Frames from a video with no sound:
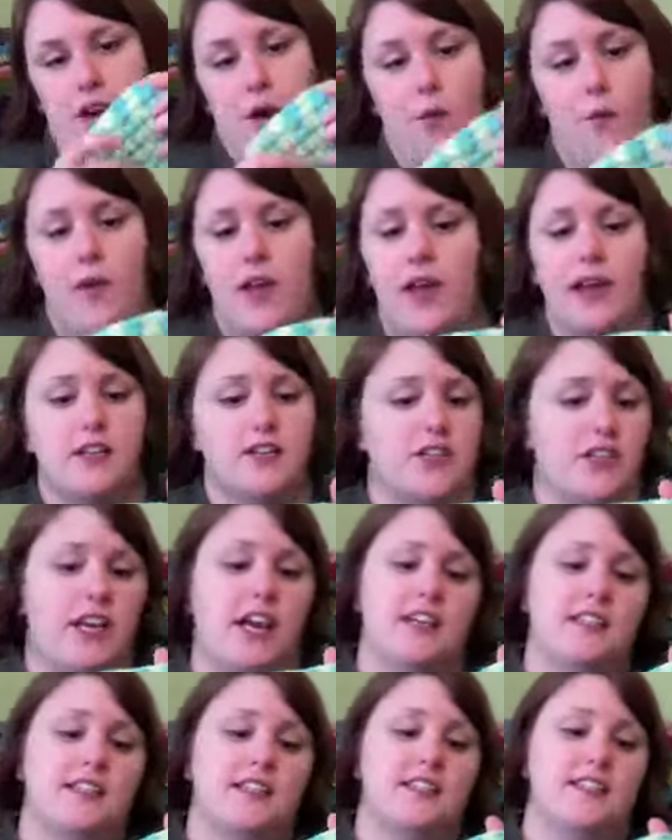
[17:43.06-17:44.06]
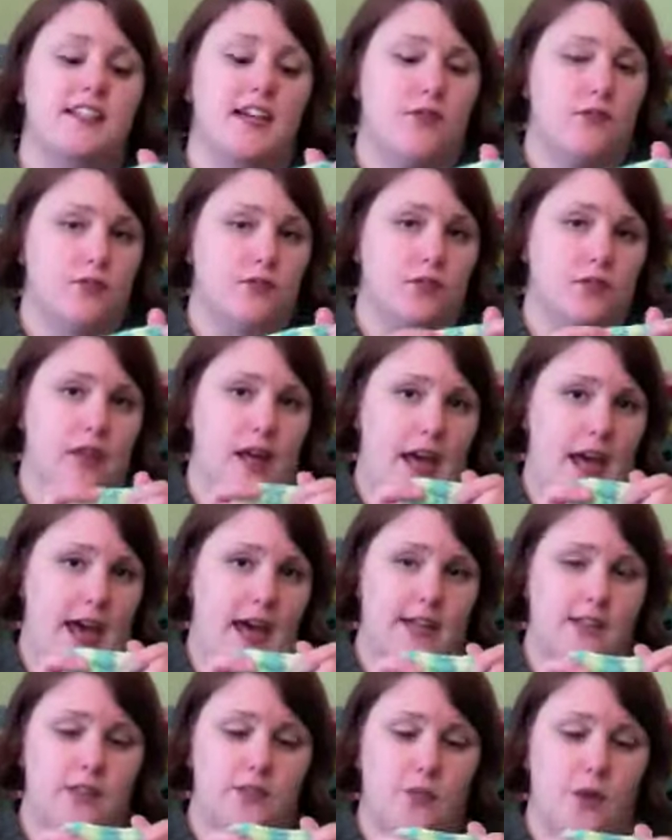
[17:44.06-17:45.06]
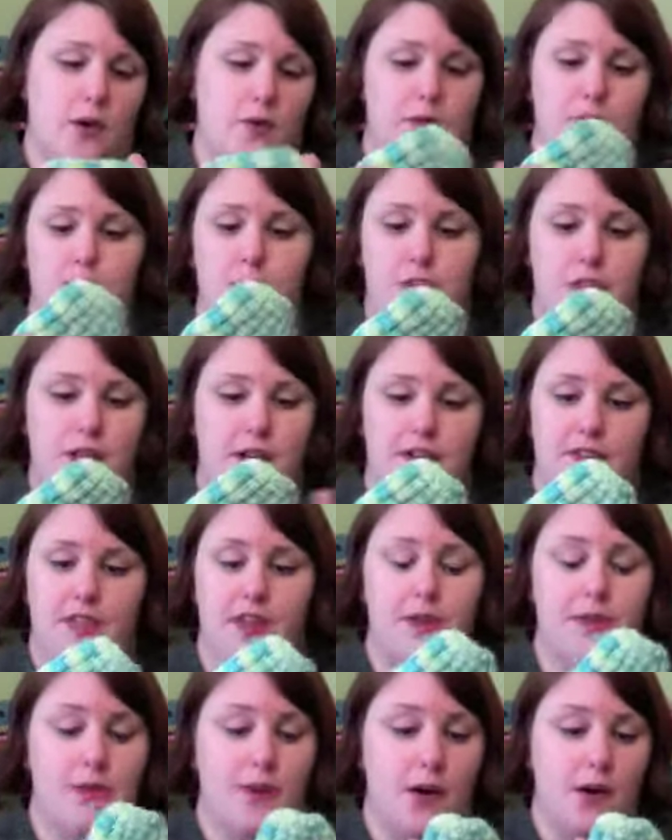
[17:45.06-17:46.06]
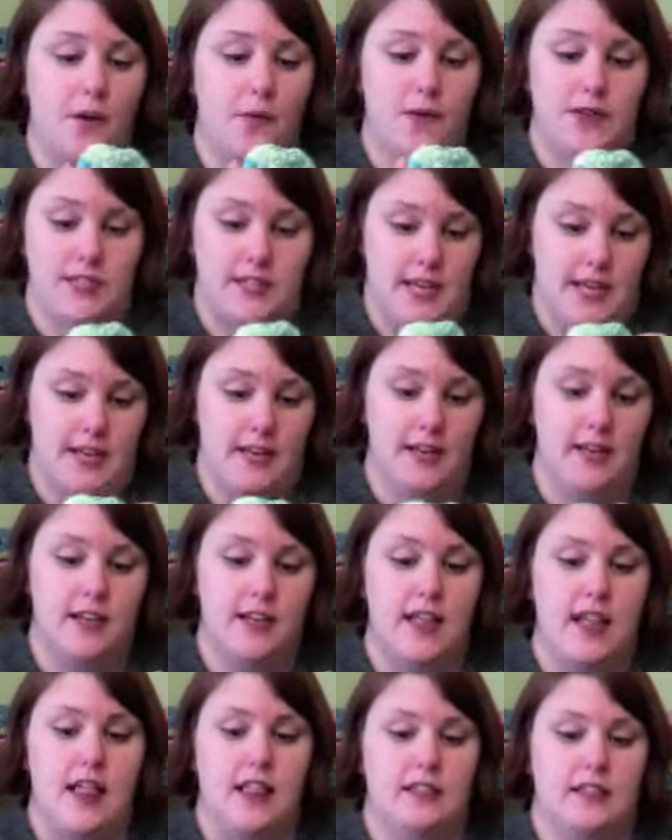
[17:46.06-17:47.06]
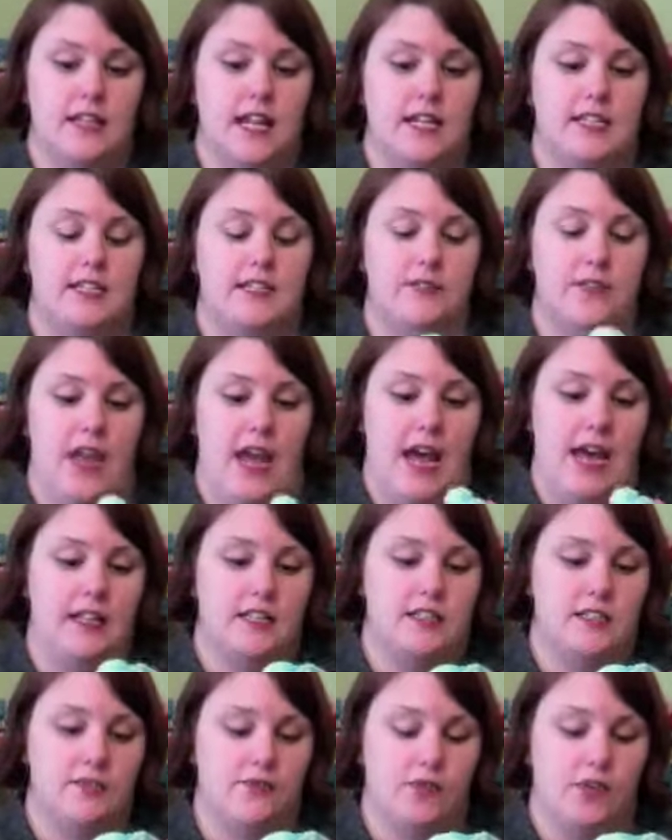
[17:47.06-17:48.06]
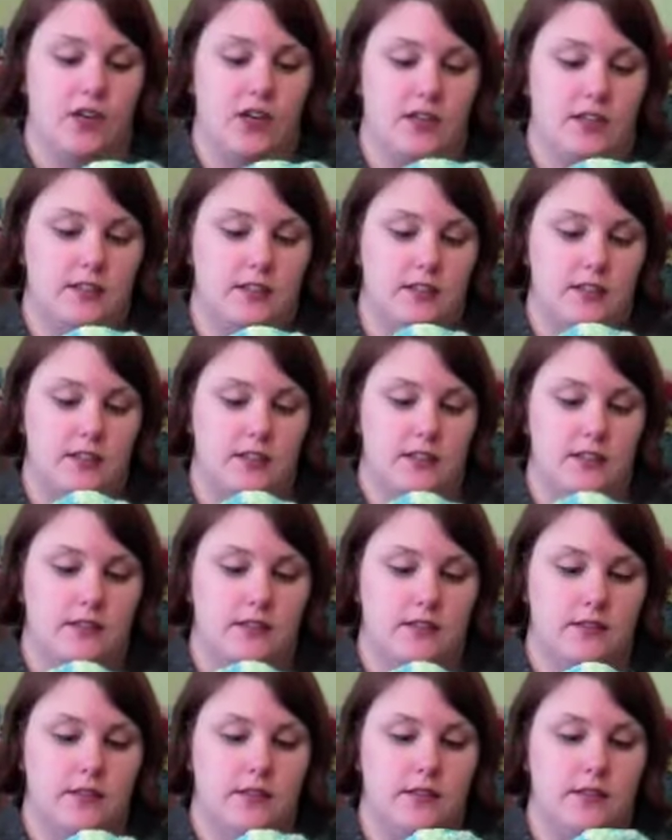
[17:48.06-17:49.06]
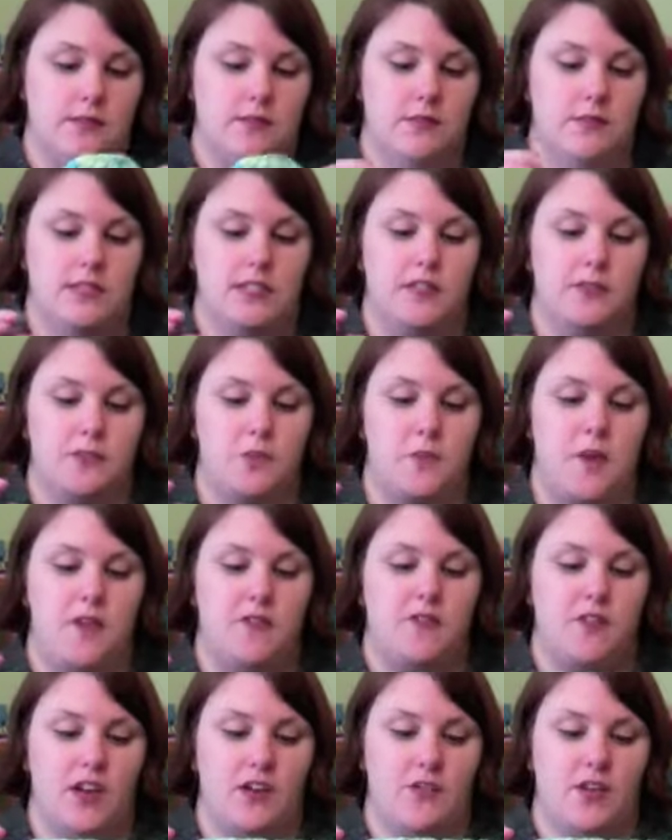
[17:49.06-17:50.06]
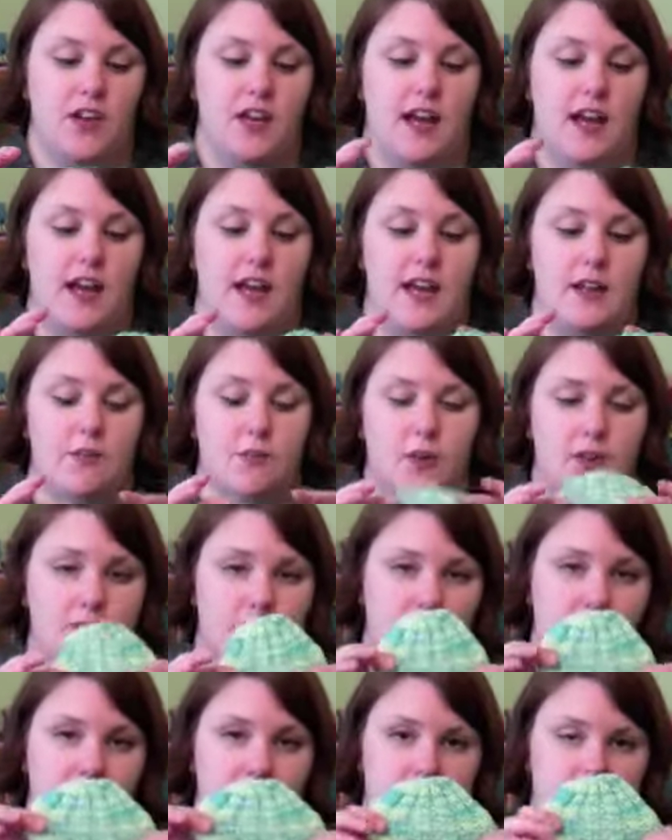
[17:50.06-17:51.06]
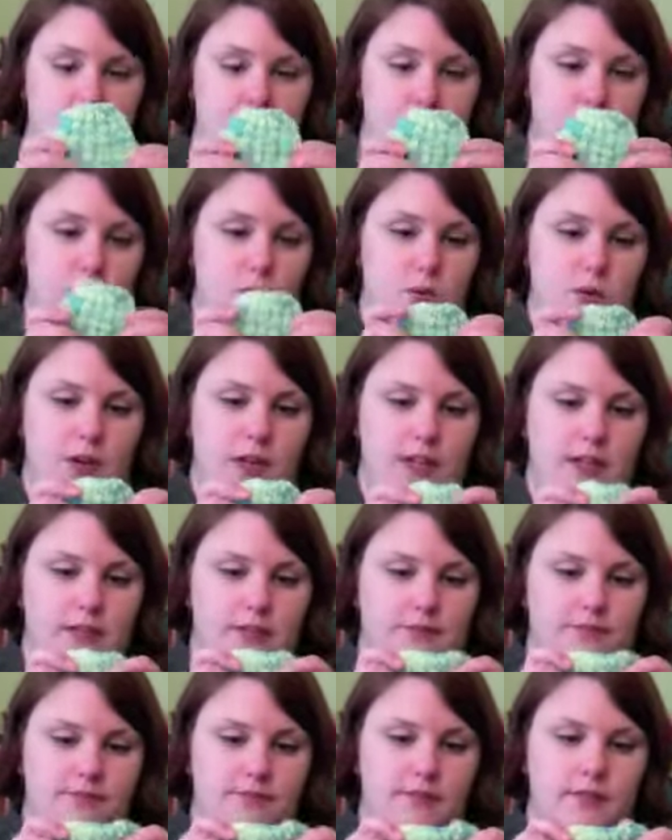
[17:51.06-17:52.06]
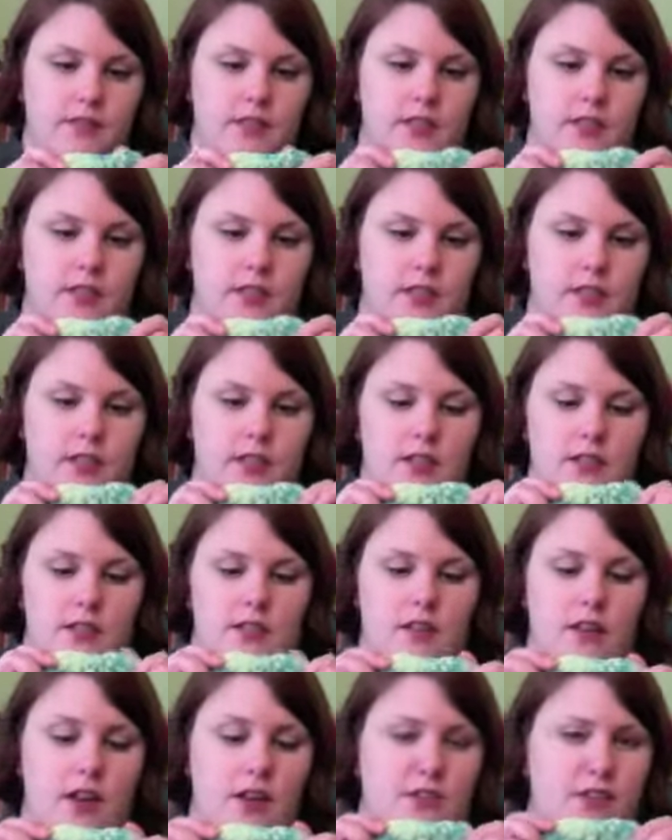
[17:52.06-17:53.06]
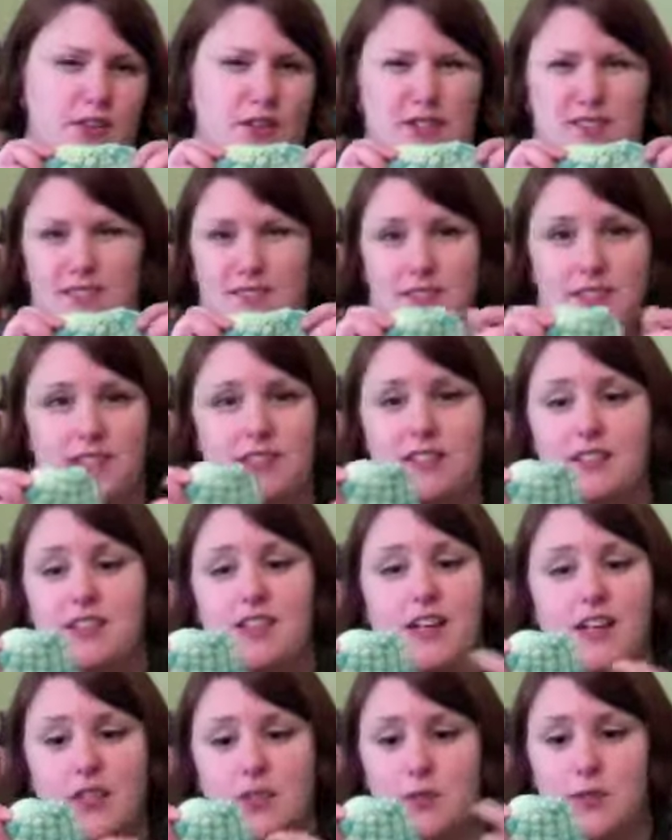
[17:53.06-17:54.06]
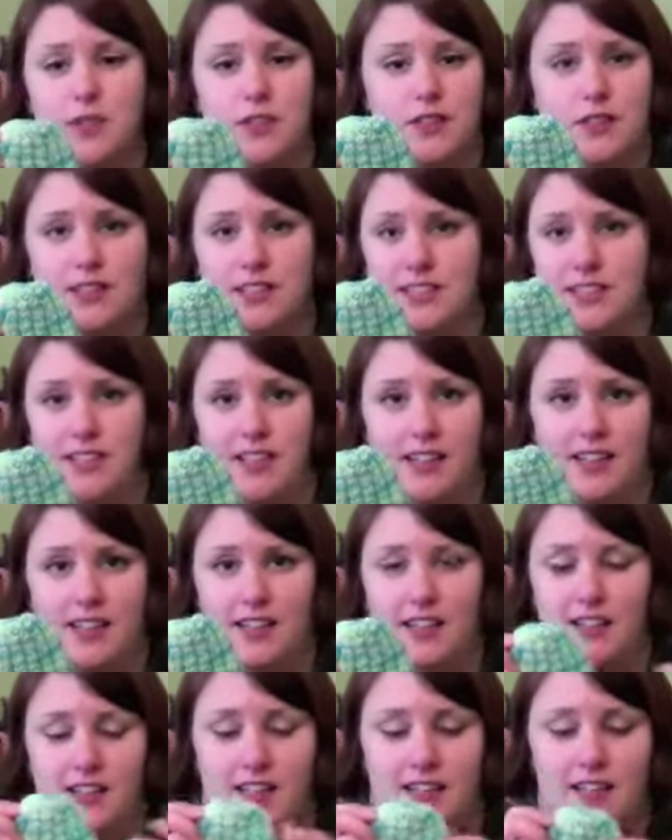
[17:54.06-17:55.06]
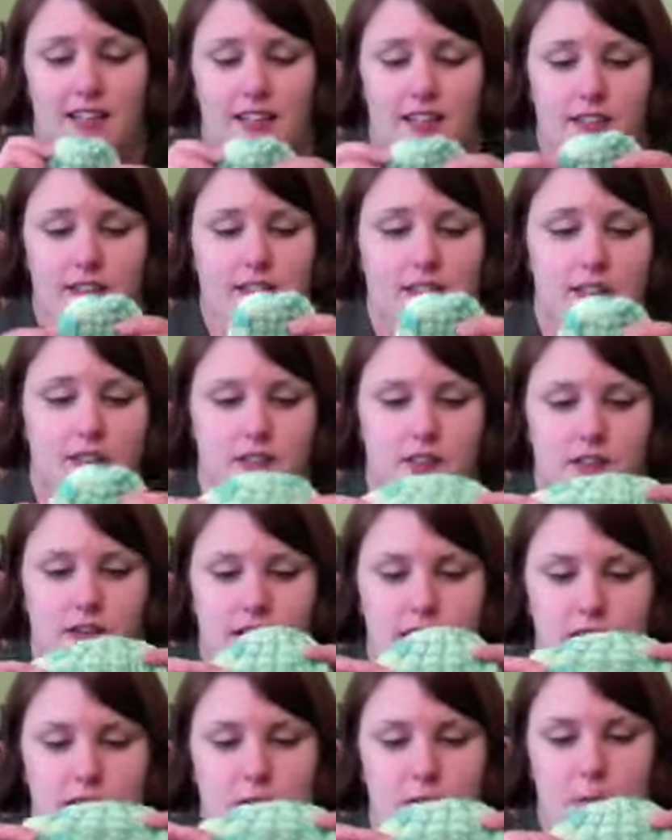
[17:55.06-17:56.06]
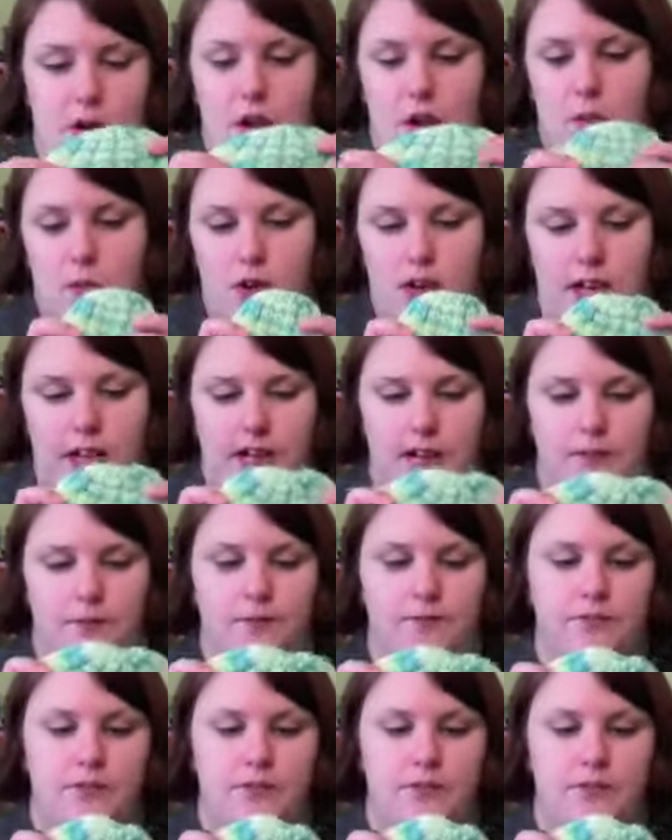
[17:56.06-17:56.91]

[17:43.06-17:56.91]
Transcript: We actually got several hats while we were there. They always had lots of hats for us. But these were my favorite. I had one for each boy. So I figured the other one looks exactly like it. So I just brought one out.